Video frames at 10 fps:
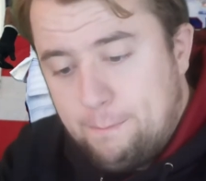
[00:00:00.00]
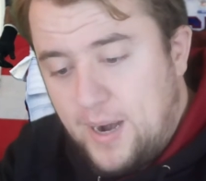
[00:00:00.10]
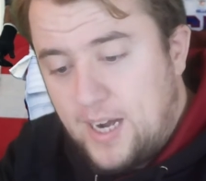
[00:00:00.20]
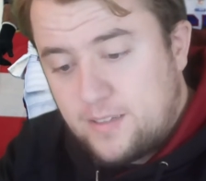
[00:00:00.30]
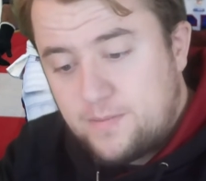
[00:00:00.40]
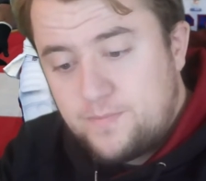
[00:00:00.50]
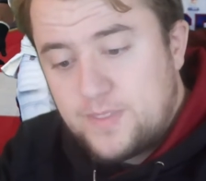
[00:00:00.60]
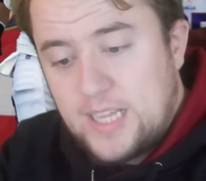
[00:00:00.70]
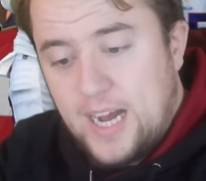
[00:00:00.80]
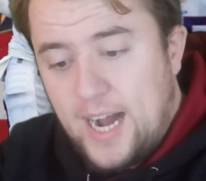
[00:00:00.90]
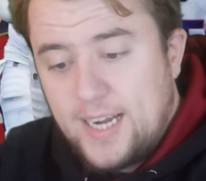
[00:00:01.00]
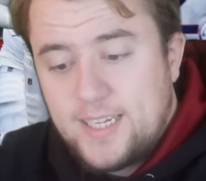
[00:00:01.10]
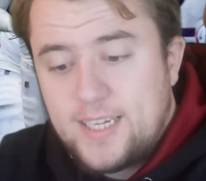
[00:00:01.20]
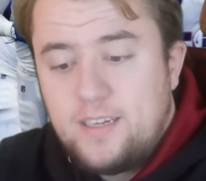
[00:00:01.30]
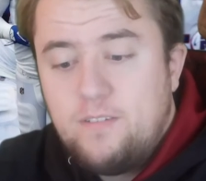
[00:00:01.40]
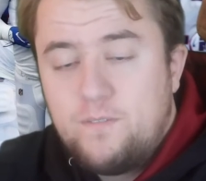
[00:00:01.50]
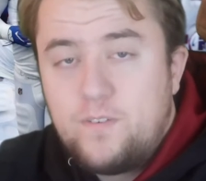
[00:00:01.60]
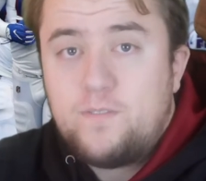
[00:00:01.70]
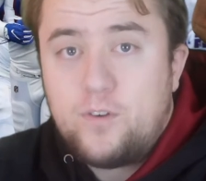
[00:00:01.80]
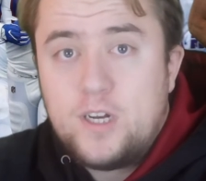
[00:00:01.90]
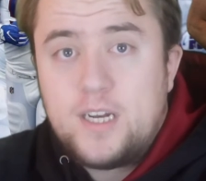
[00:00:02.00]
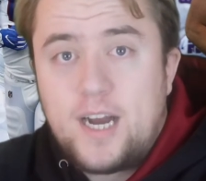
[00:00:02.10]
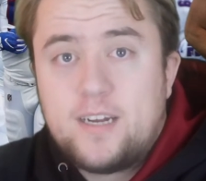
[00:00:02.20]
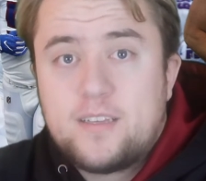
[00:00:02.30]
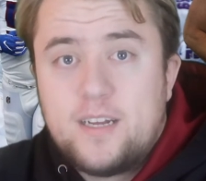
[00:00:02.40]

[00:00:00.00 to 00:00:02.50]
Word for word: But, I think 49ers